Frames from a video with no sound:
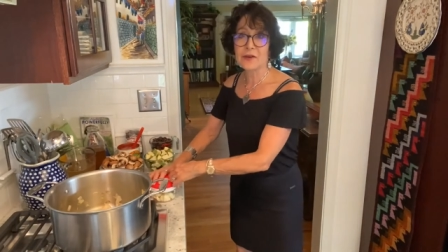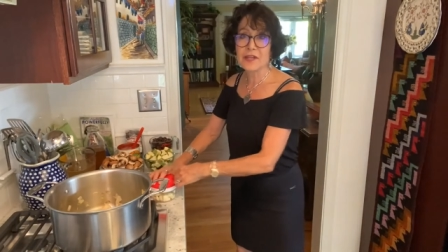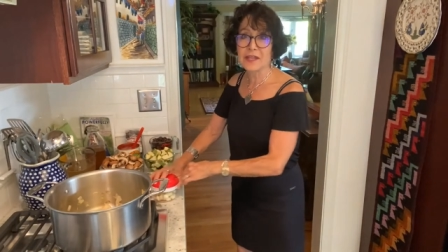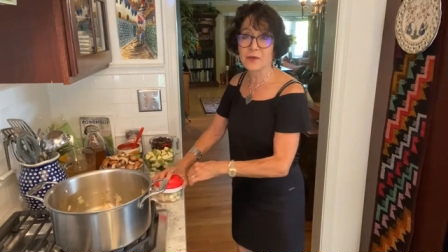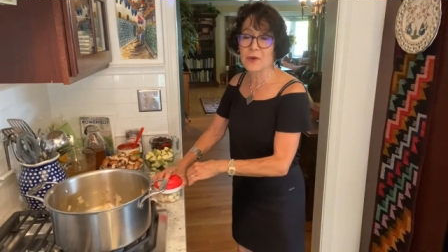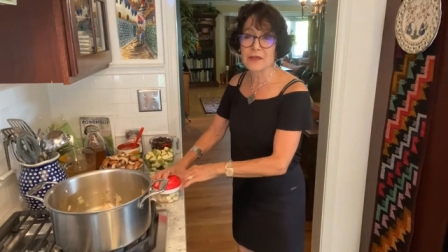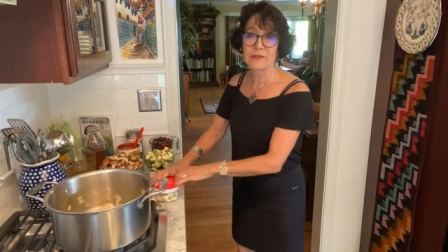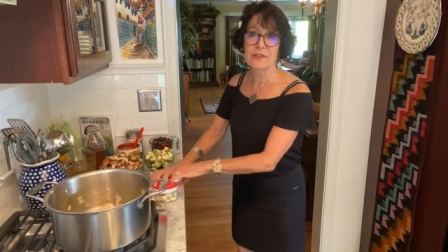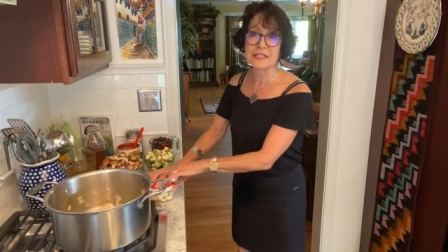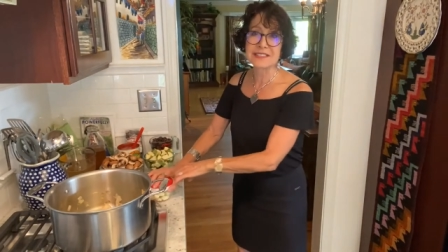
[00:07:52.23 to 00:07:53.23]
head
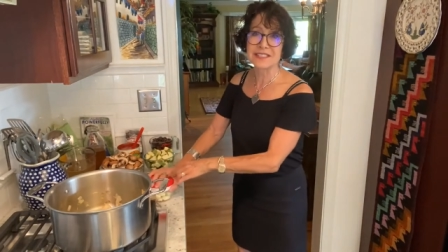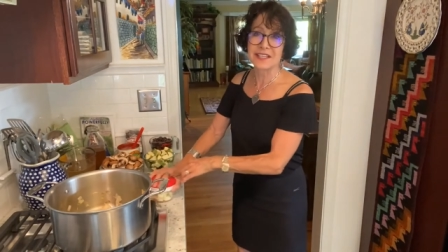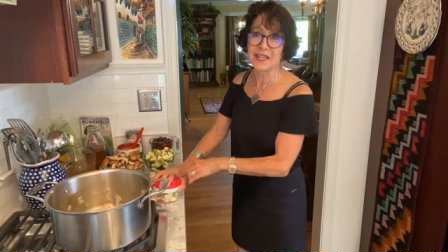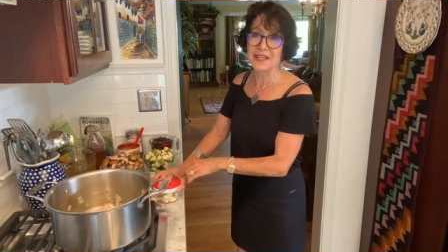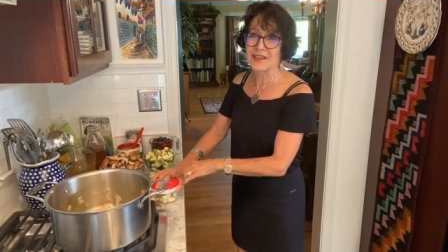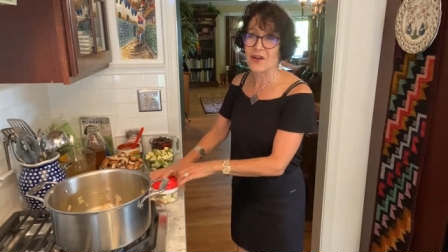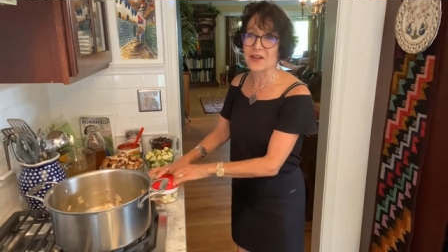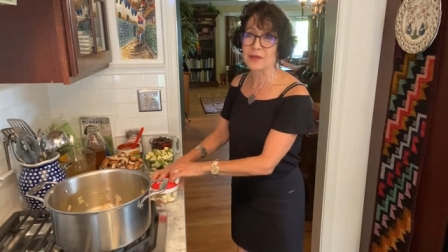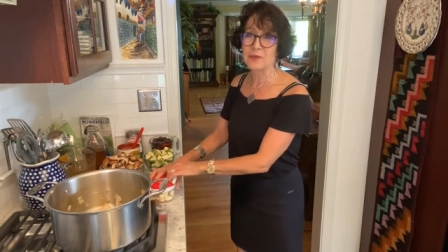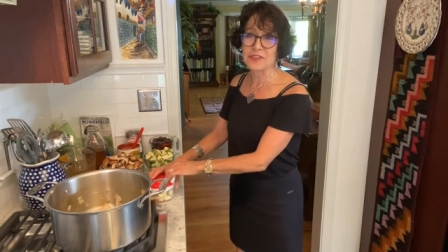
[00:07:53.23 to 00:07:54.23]
rather than sitting
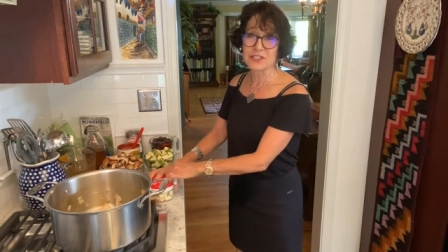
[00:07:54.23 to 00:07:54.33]
on with a